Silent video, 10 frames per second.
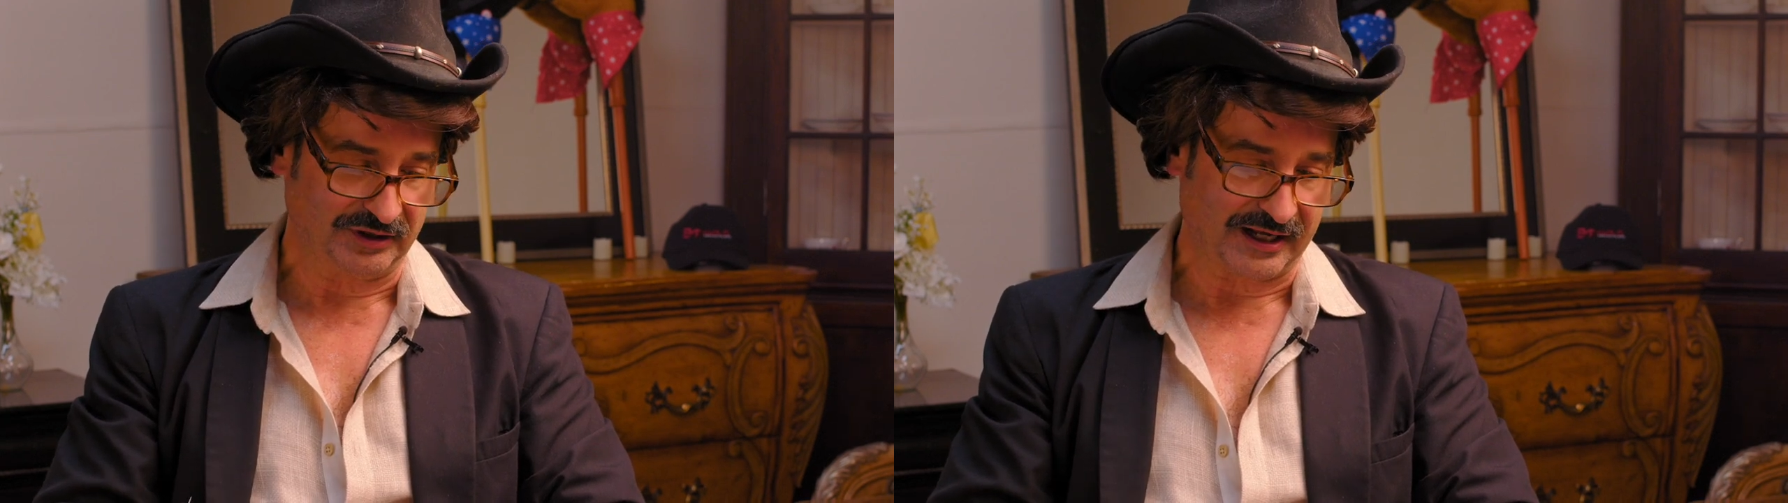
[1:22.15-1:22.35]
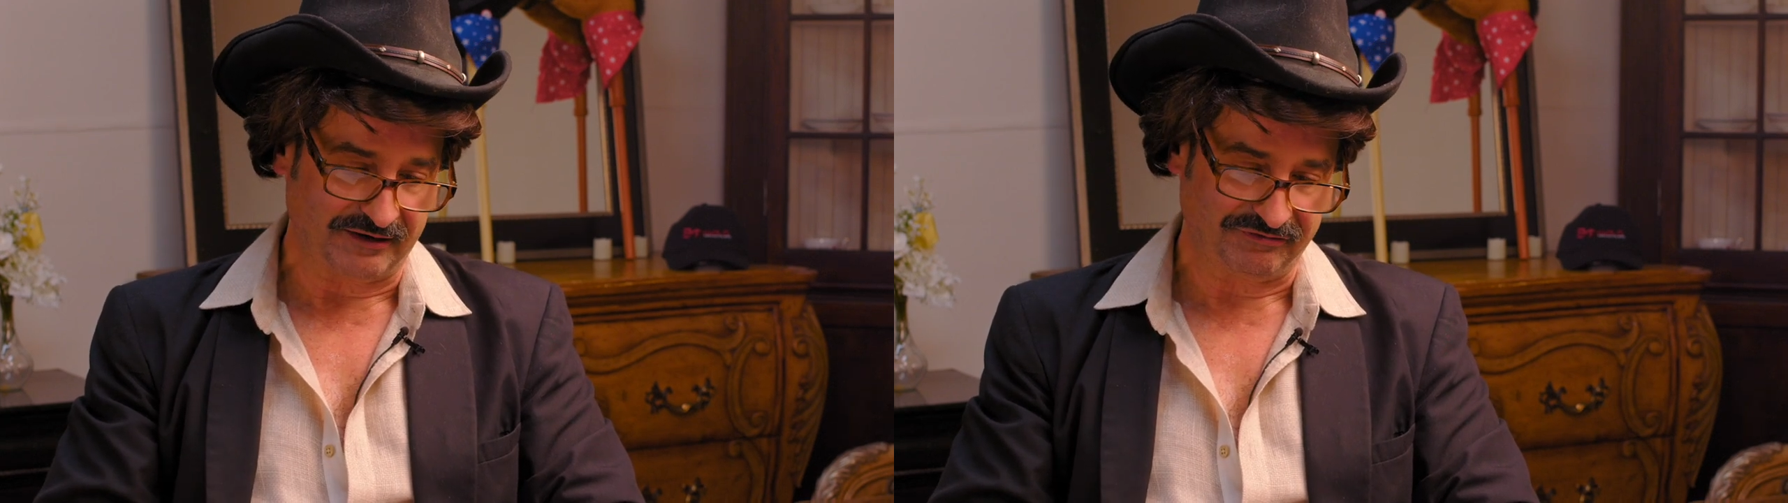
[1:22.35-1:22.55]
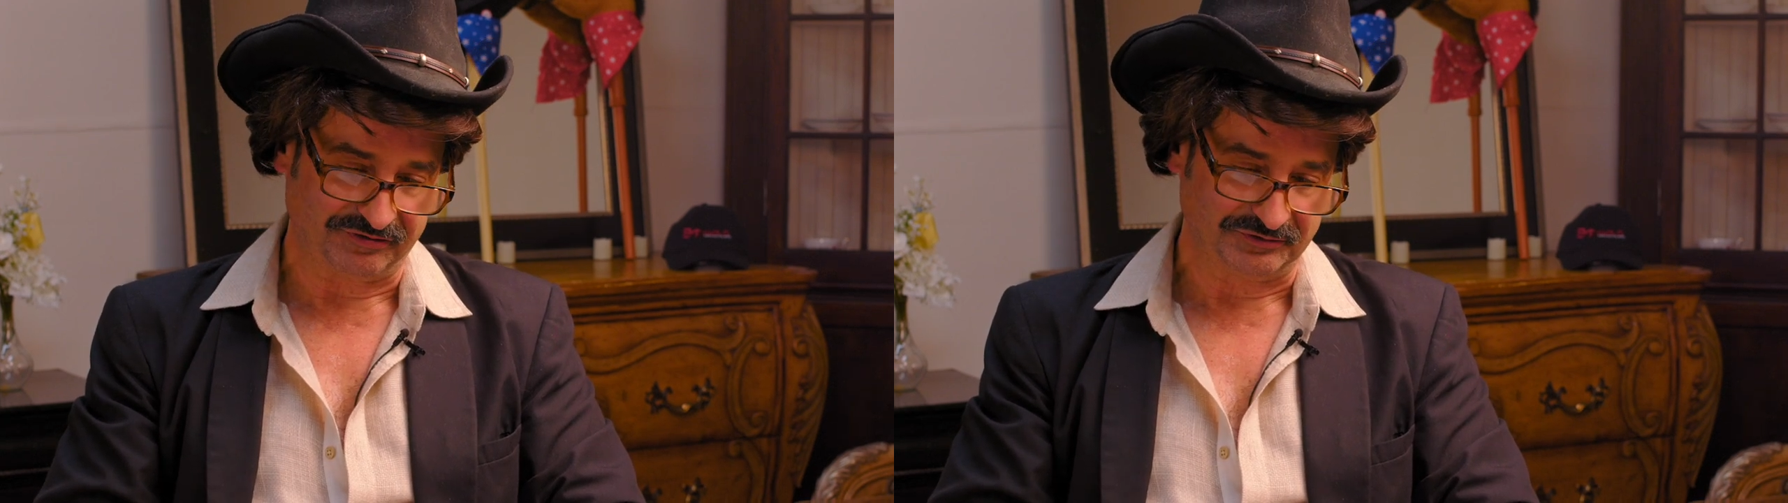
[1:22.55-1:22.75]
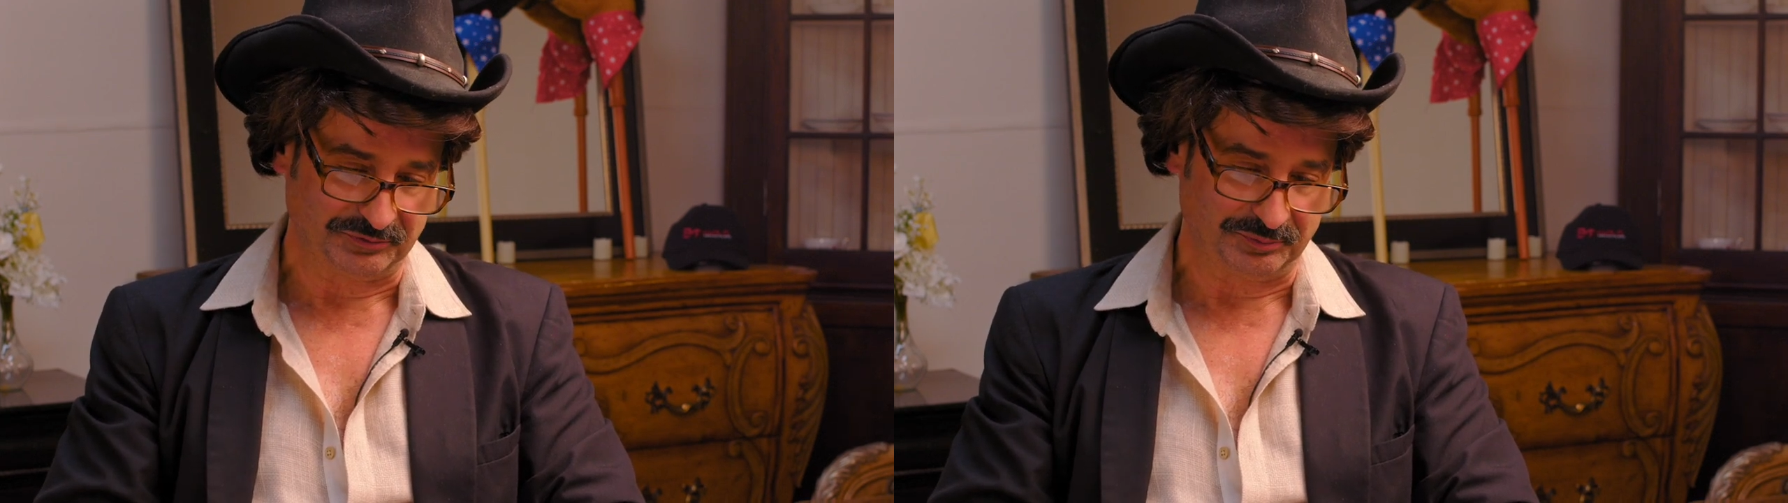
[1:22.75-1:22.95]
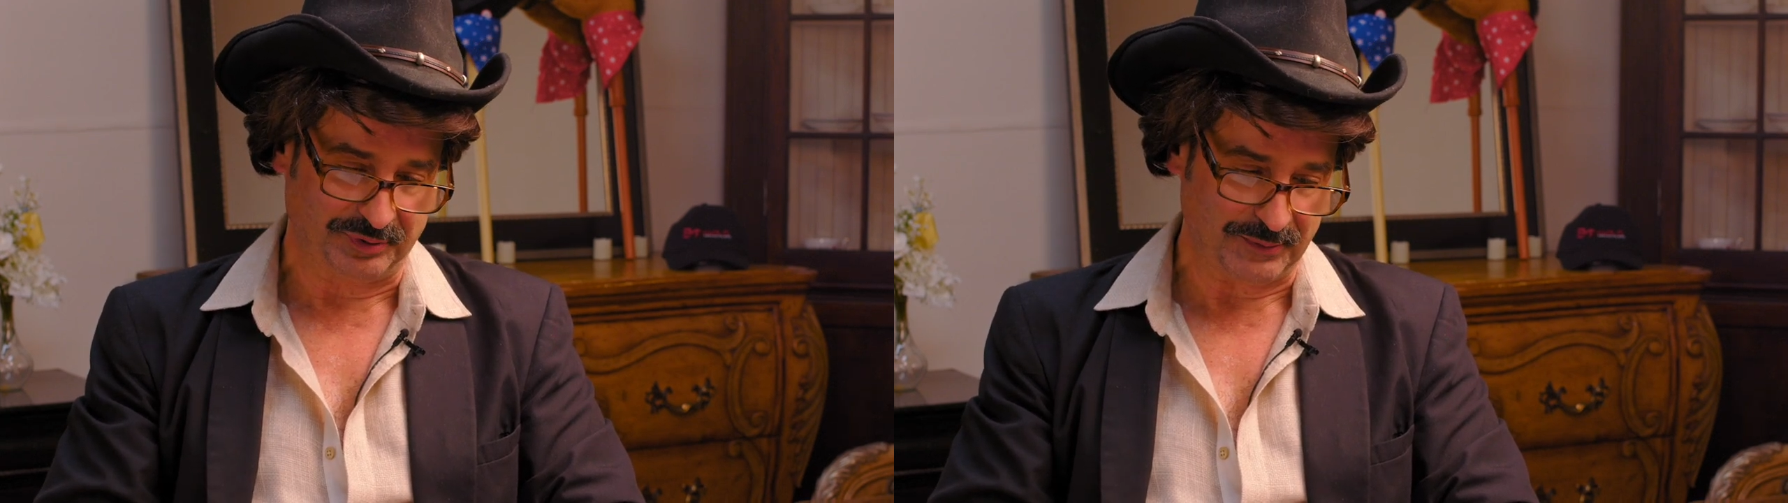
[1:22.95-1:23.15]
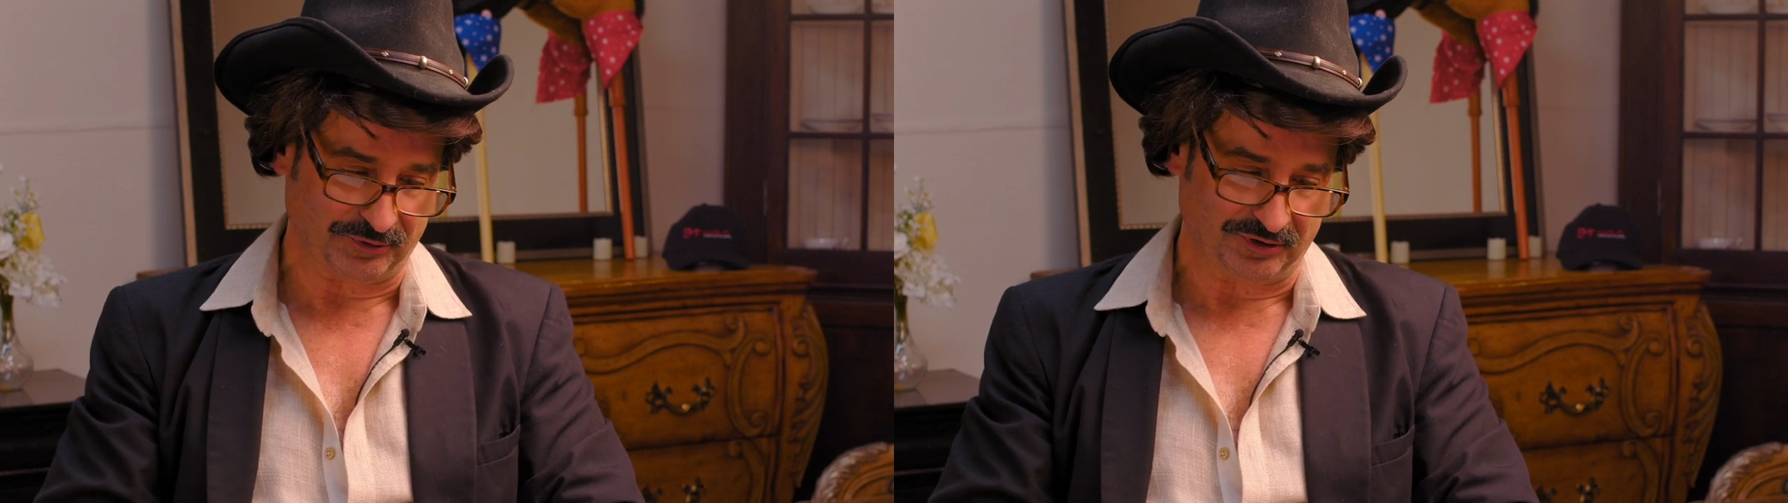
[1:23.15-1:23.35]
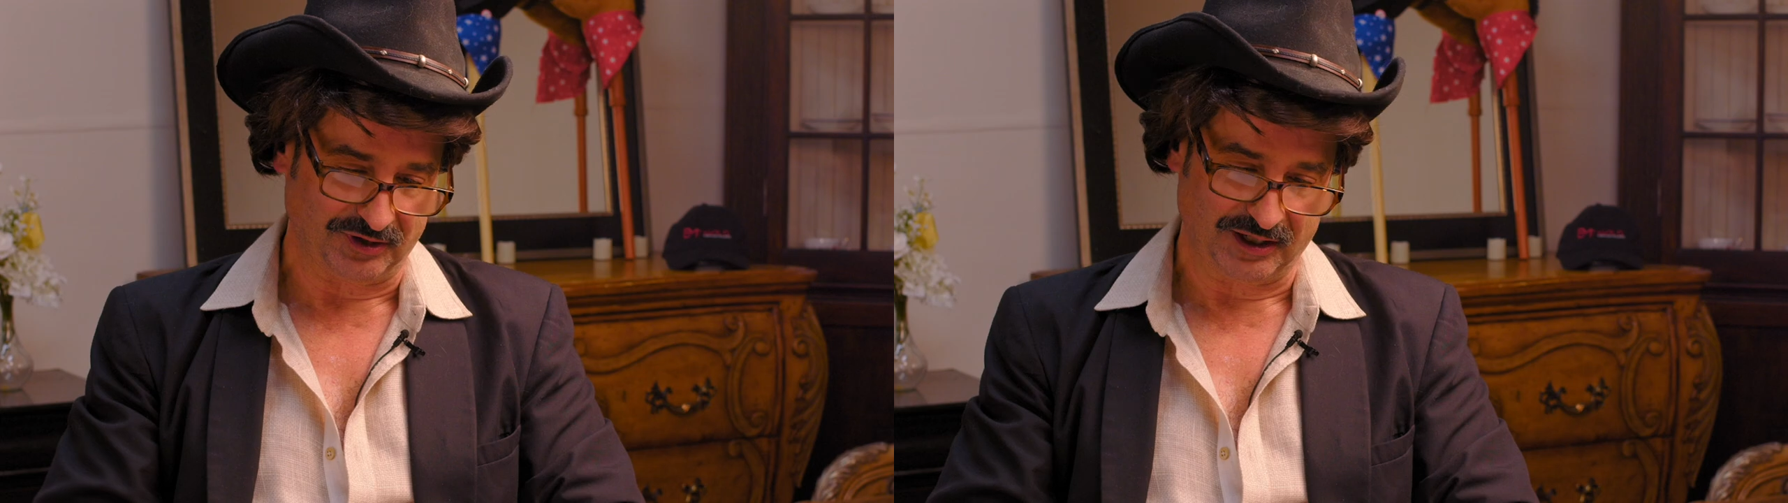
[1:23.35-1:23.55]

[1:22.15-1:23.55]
life people,